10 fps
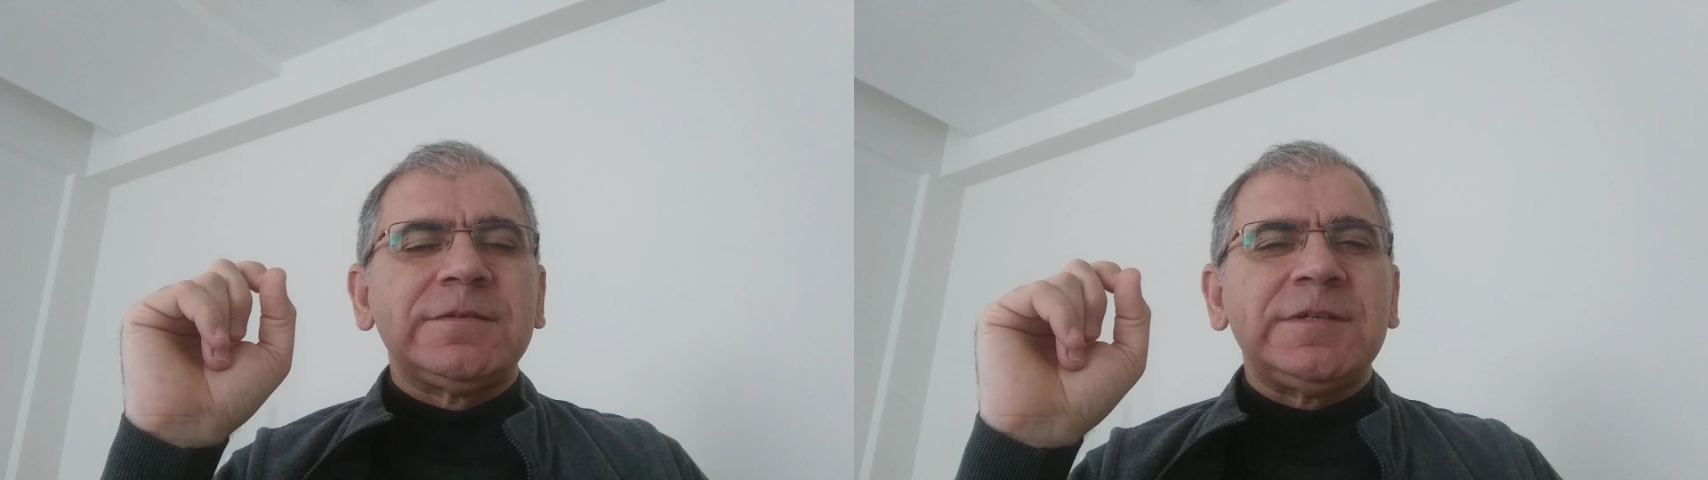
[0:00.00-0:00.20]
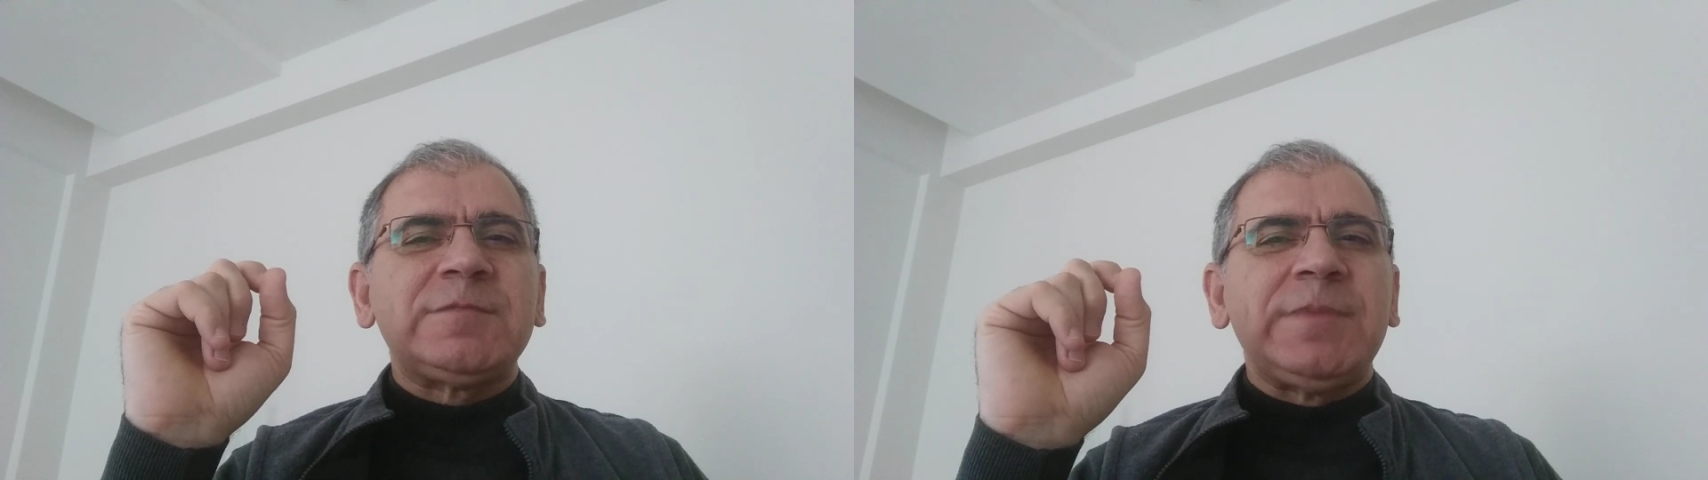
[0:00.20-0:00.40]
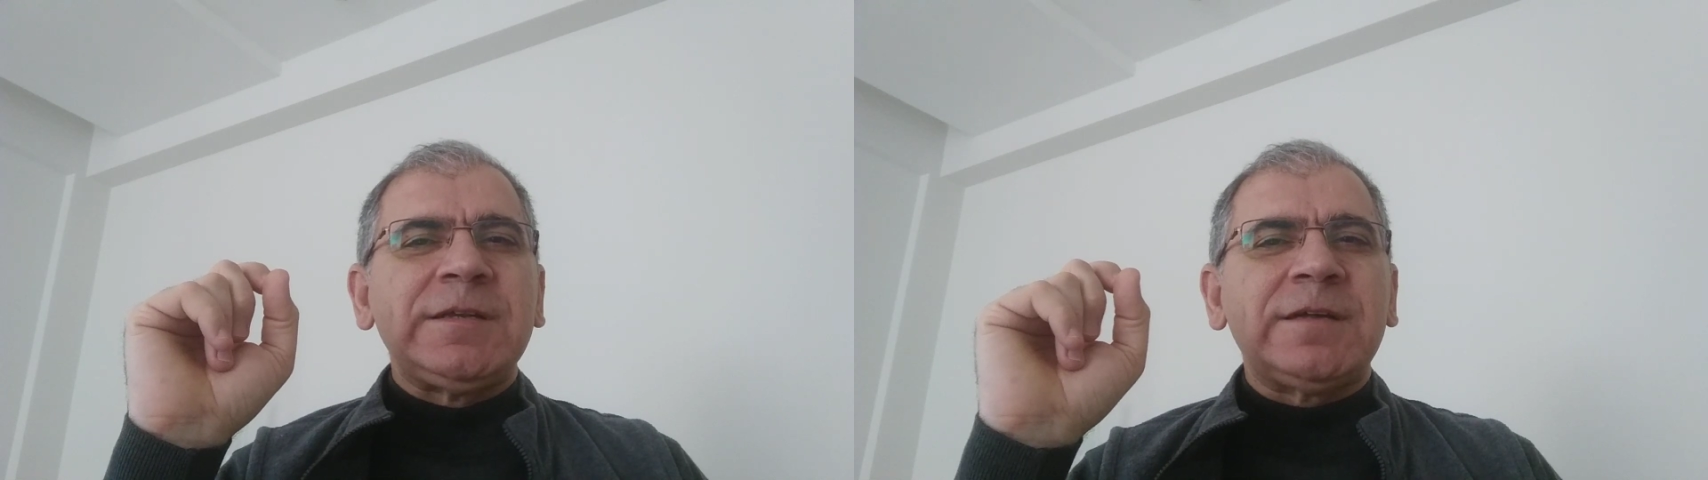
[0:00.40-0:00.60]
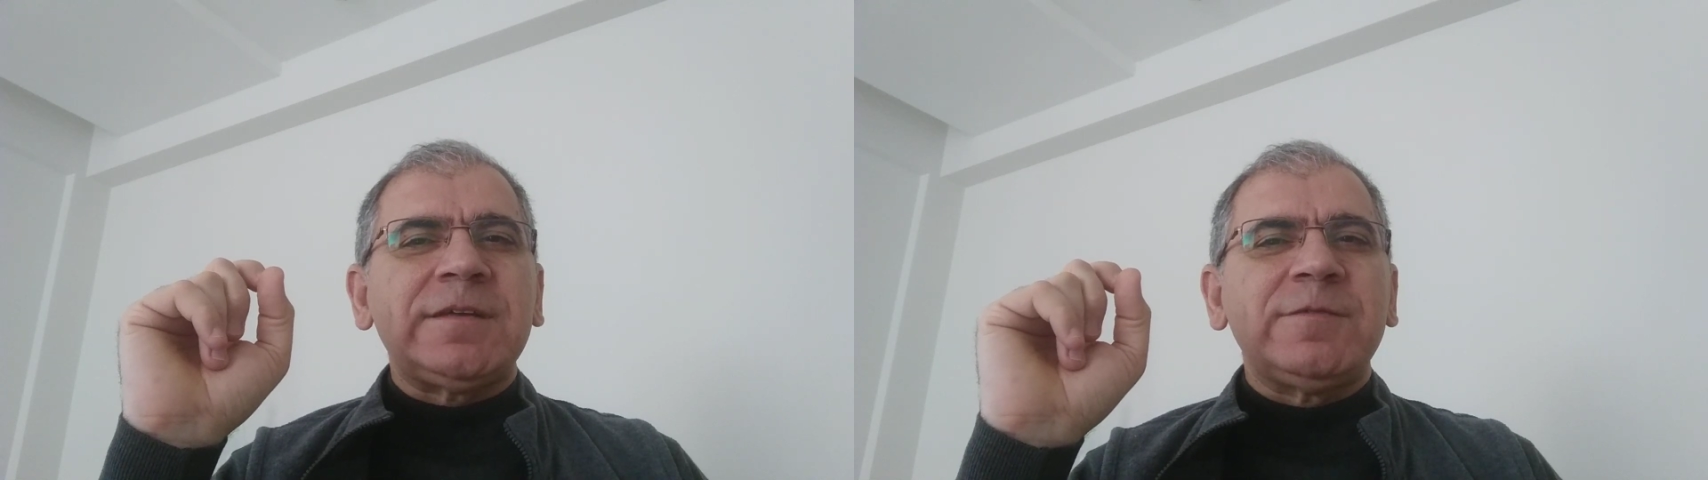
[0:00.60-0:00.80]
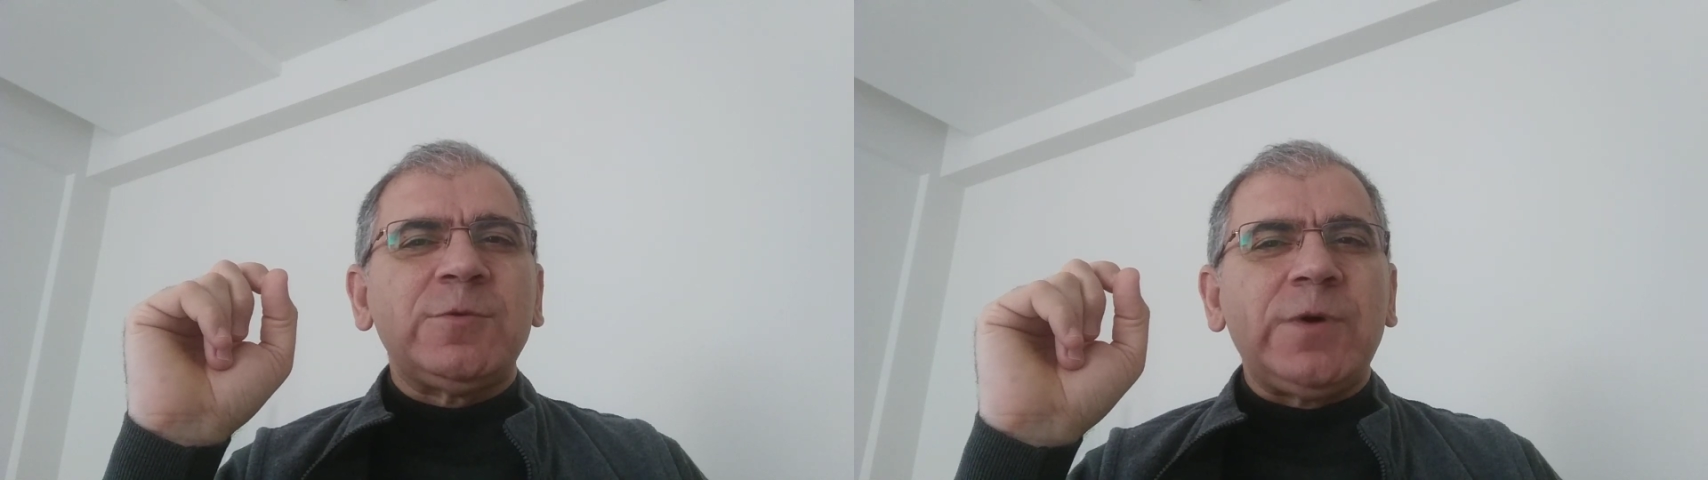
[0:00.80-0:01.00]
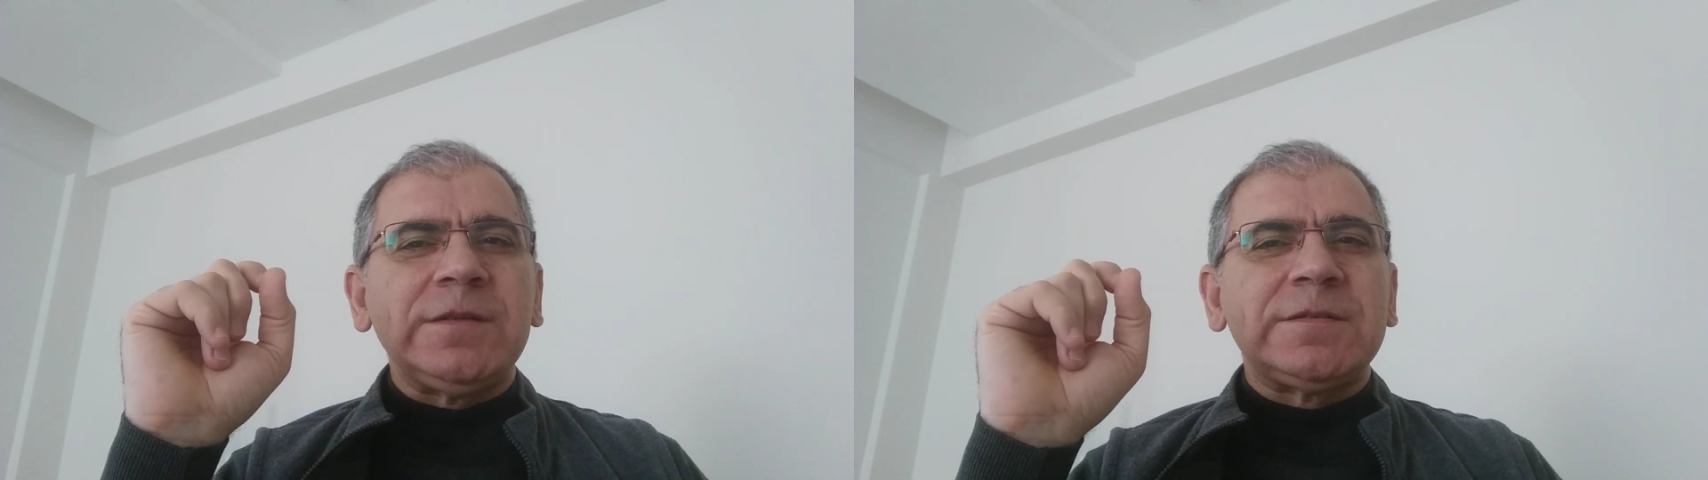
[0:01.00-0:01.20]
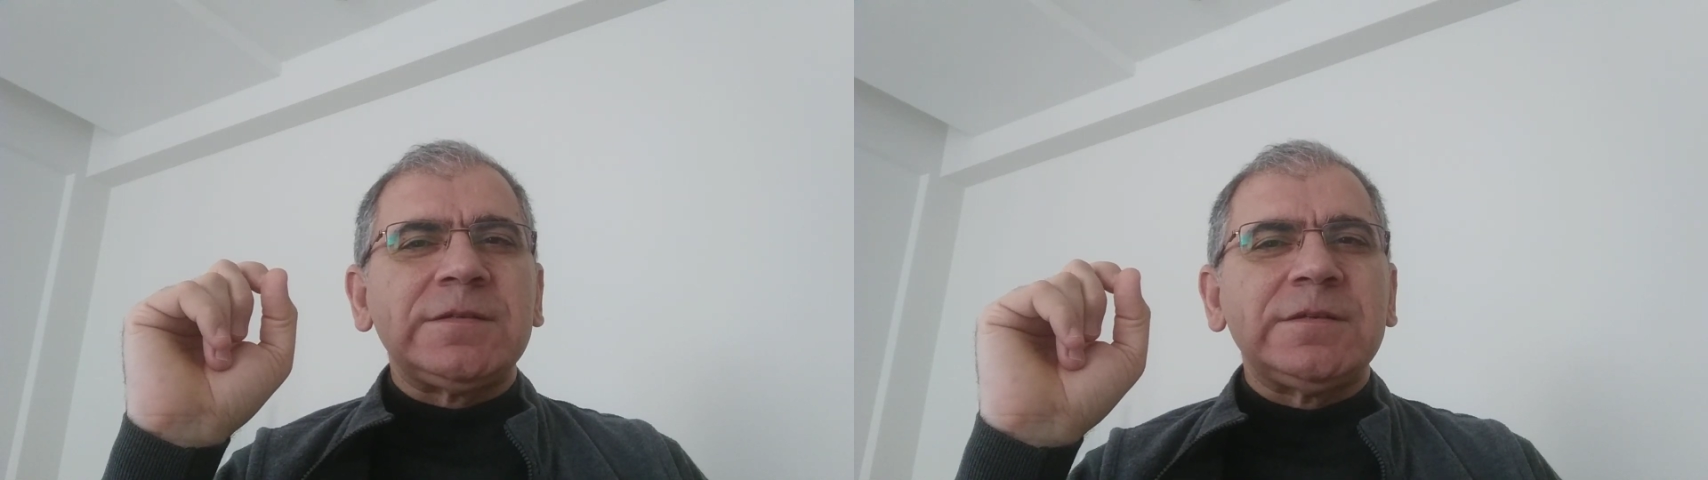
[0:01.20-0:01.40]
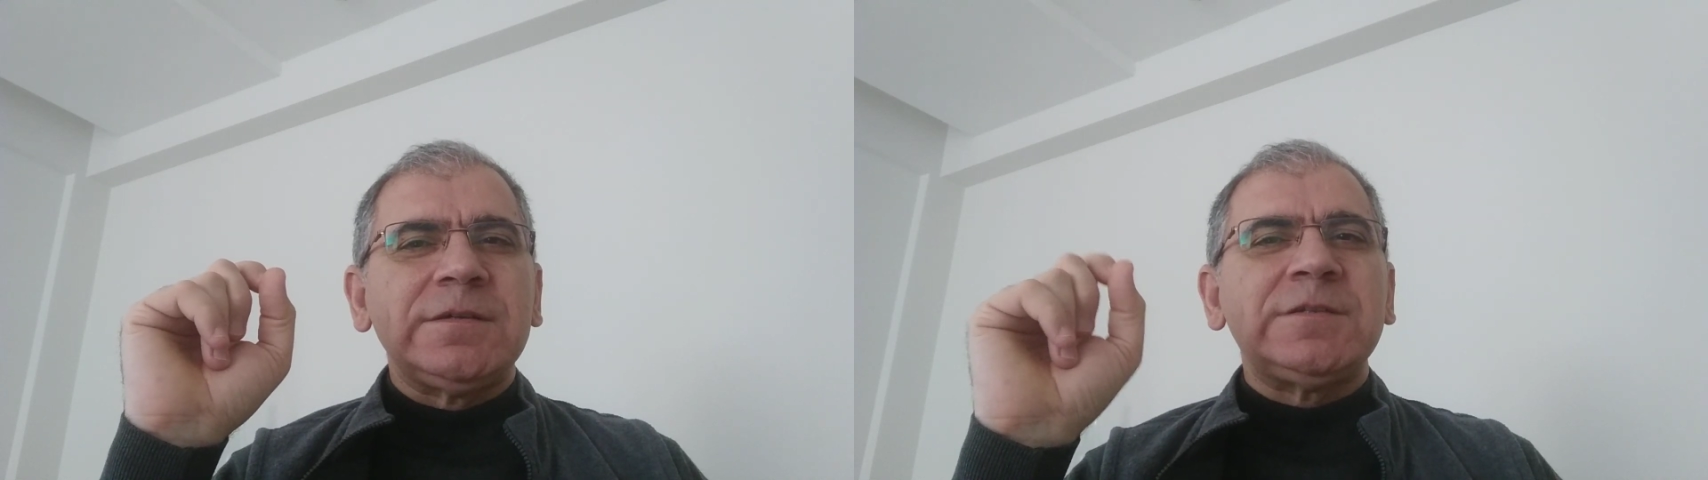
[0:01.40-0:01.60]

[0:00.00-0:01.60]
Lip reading: It may not have quality.